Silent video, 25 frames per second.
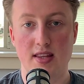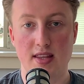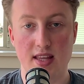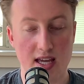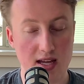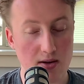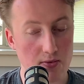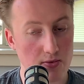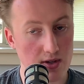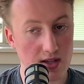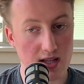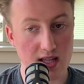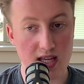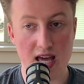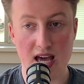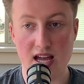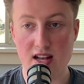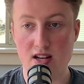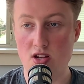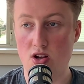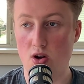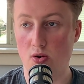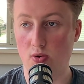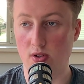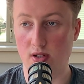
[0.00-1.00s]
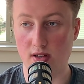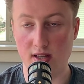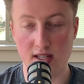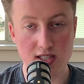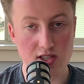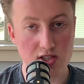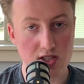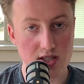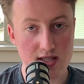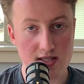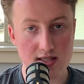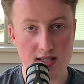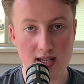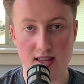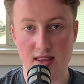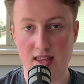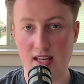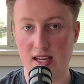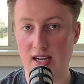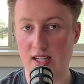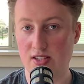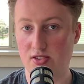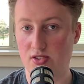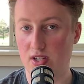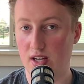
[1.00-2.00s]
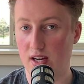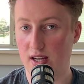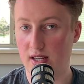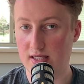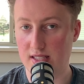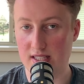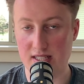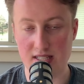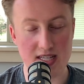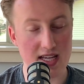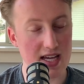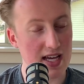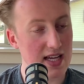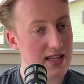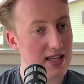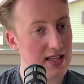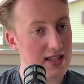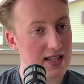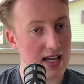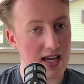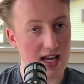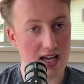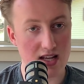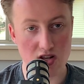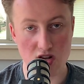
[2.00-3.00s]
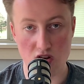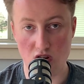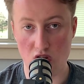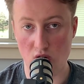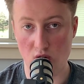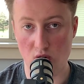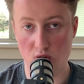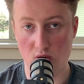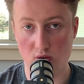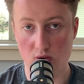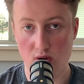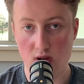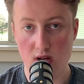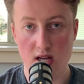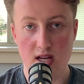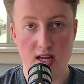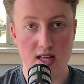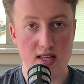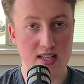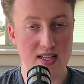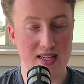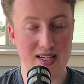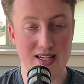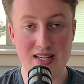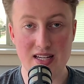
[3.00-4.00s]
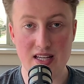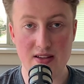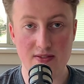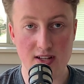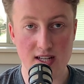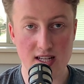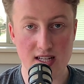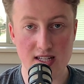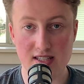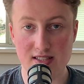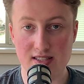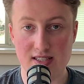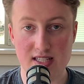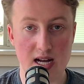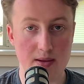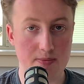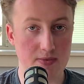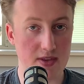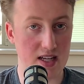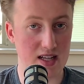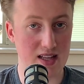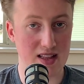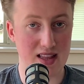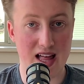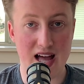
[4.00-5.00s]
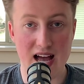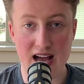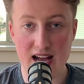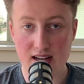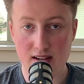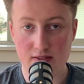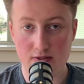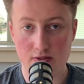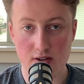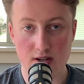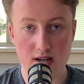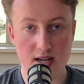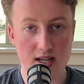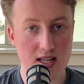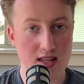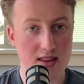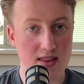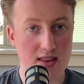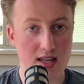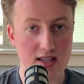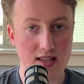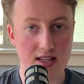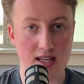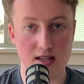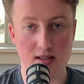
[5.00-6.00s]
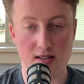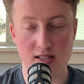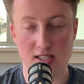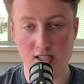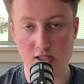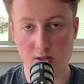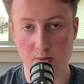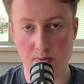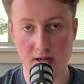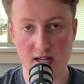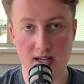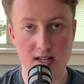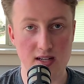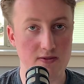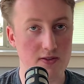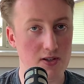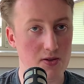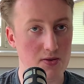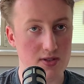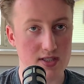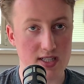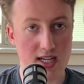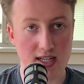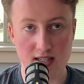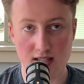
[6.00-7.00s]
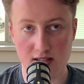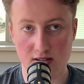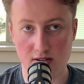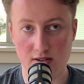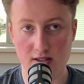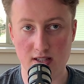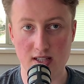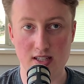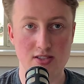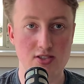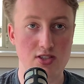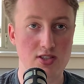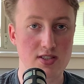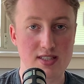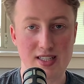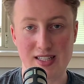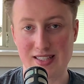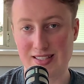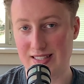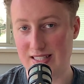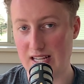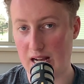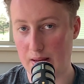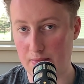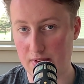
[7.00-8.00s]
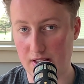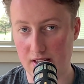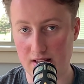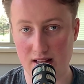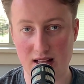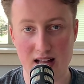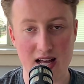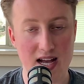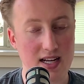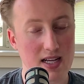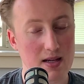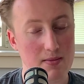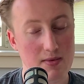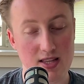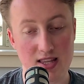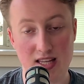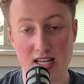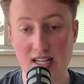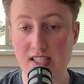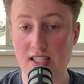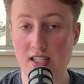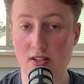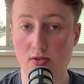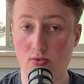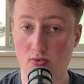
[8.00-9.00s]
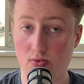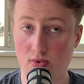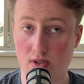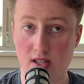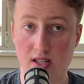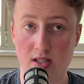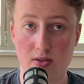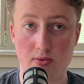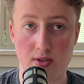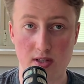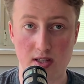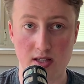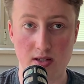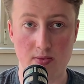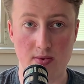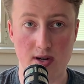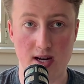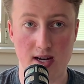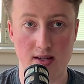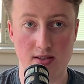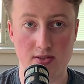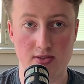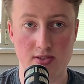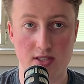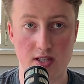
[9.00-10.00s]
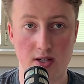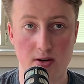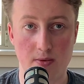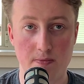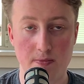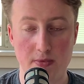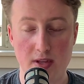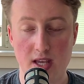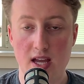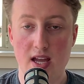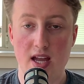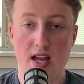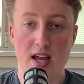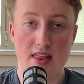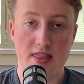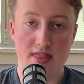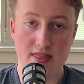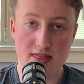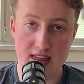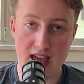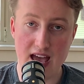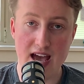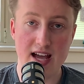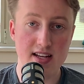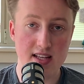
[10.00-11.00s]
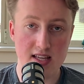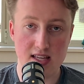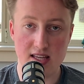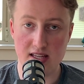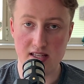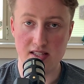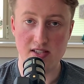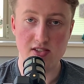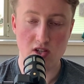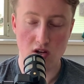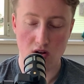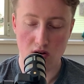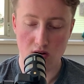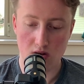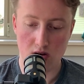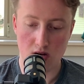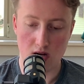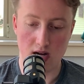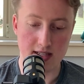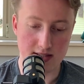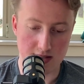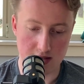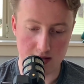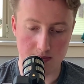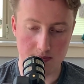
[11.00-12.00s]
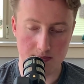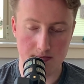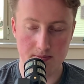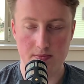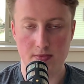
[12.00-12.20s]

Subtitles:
really had no glitches. I think I saw today that they didn't even need to stop the clock for anything. They anticipated if there were technical glitches, they'd stop the clock. I mean, they did really, really well. So that is awesome.